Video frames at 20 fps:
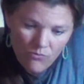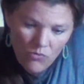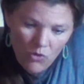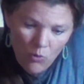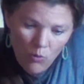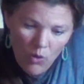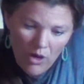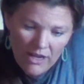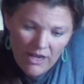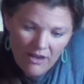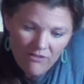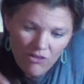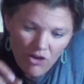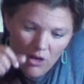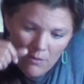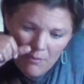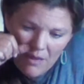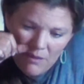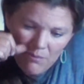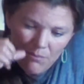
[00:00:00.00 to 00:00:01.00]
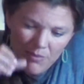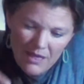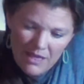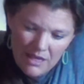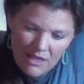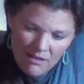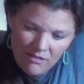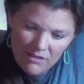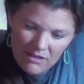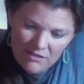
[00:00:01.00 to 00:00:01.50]
whatever it may
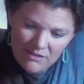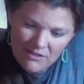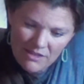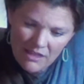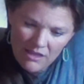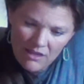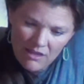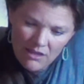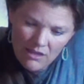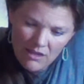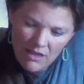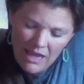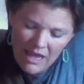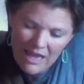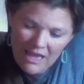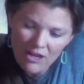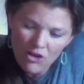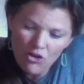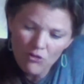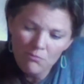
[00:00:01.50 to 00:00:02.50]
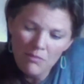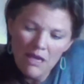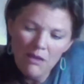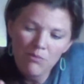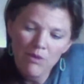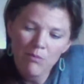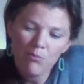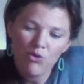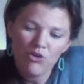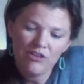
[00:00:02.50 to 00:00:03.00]
be, let's see, anger may
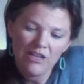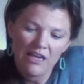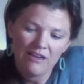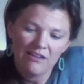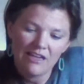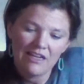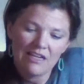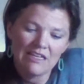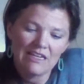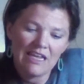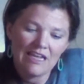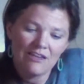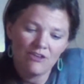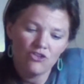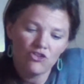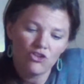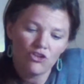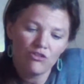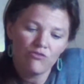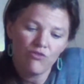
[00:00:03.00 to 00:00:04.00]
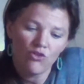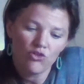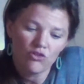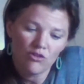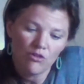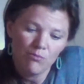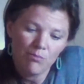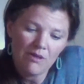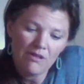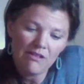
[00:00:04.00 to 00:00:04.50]
be protecting an injured
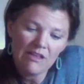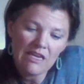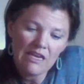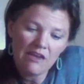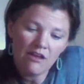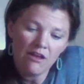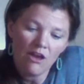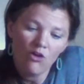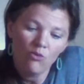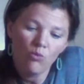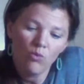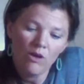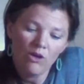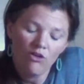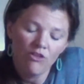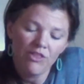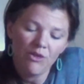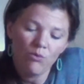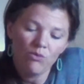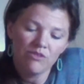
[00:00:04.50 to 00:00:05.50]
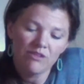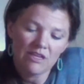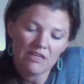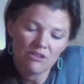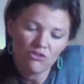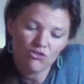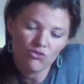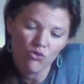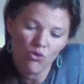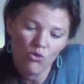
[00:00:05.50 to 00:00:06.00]
vulnerability, a will that was
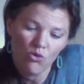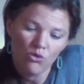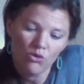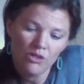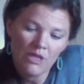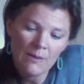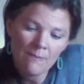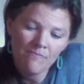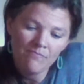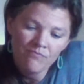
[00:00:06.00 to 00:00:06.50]
controlled,